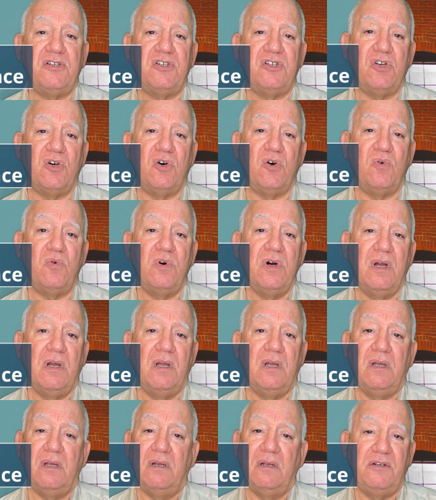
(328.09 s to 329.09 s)
So
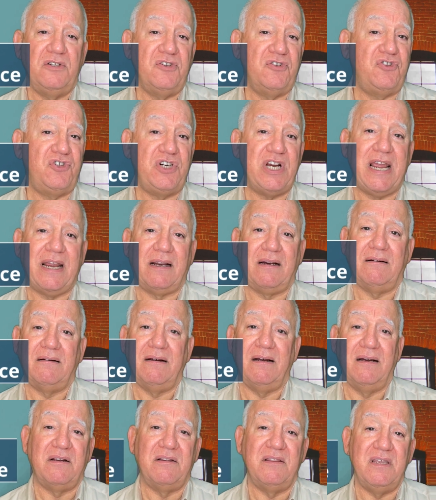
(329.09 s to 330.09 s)
just check
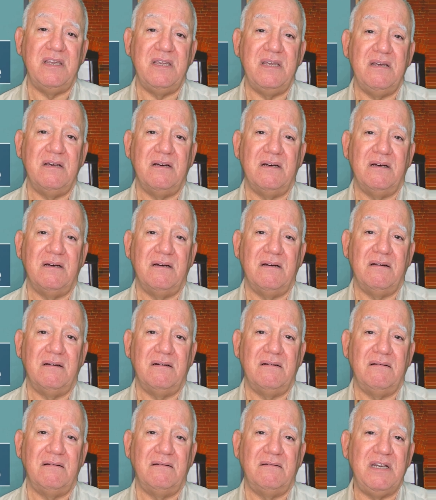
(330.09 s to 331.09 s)

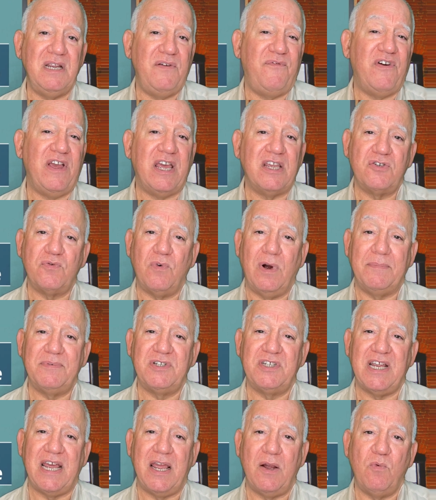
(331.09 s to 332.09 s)
the DFAS
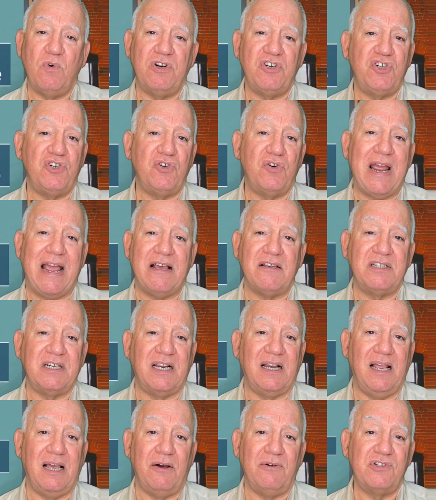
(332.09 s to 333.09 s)
website. What's your housing
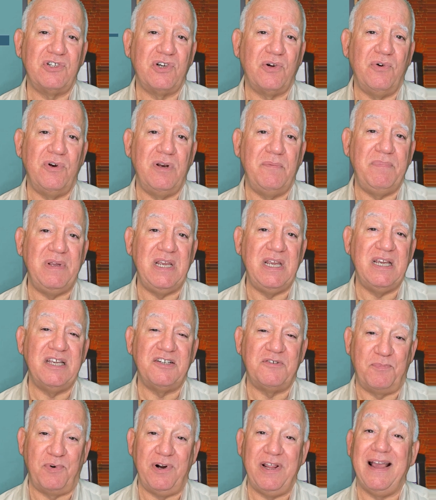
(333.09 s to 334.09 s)
allowance going to be?
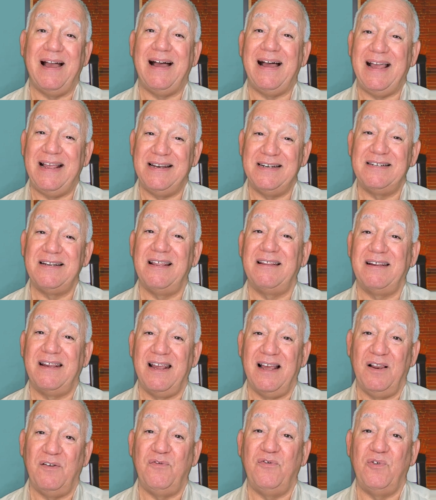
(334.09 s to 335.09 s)
It's pretty high in Southern
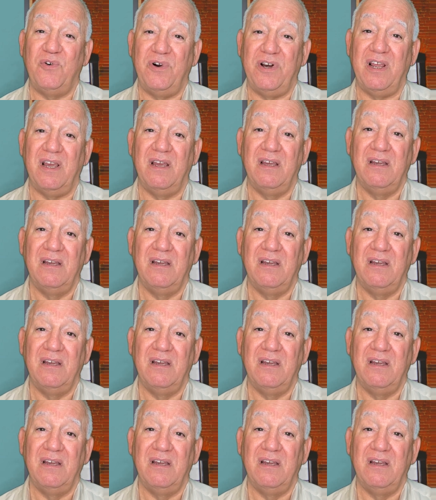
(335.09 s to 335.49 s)
California.